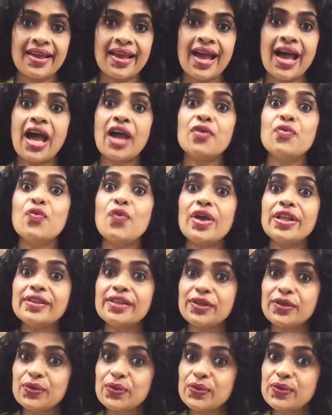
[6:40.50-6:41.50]
And when the
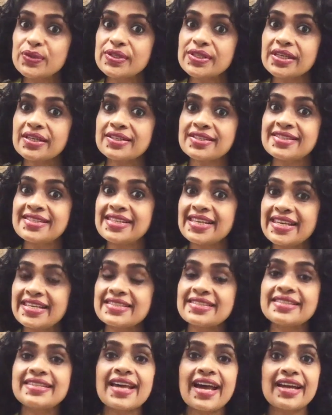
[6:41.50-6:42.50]
user
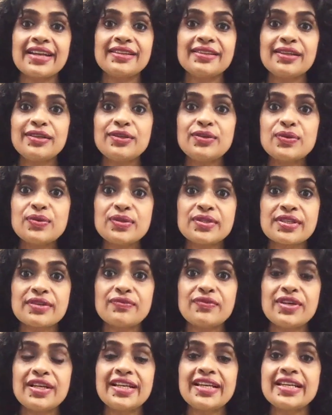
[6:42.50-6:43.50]
sees that, the user
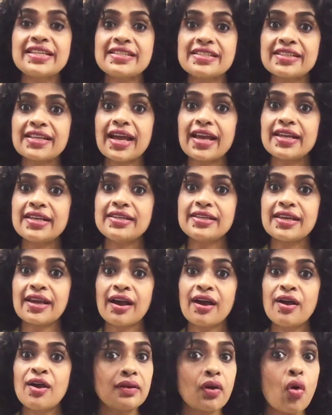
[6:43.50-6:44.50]
will get an idea
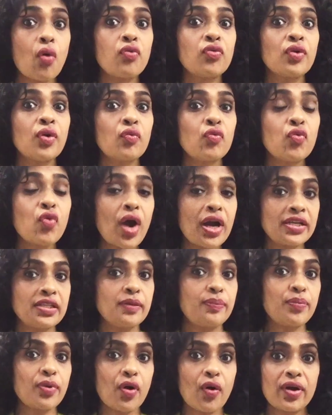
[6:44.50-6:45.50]
of what the
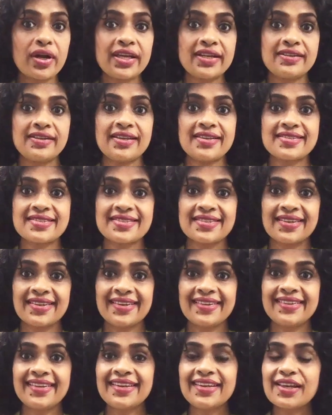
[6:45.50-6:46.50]
product is.
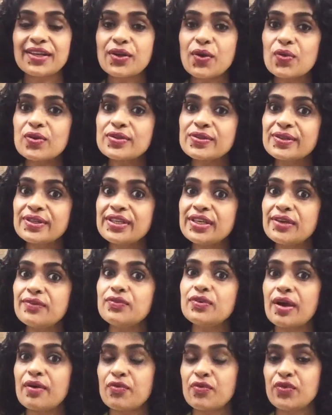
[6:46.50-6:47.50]
They can also give
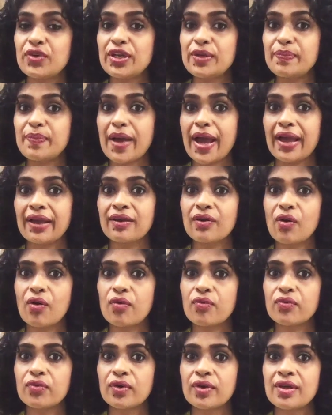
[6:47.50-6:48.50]
you feedback
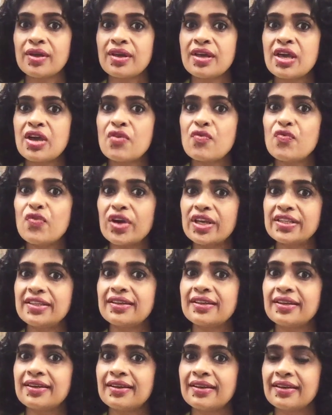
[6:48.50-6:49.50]
of
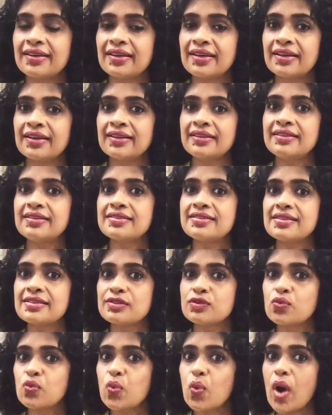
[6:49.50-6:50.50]
whether this is
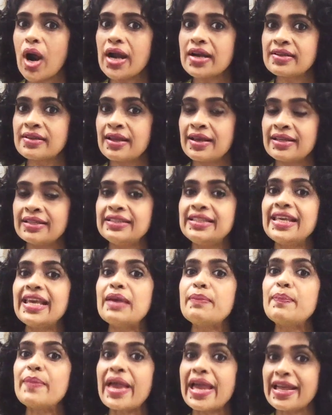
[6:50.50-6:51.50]
what they
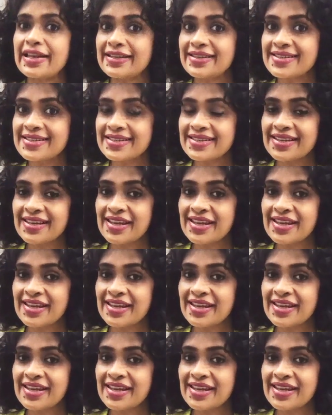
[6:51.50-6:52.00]
meant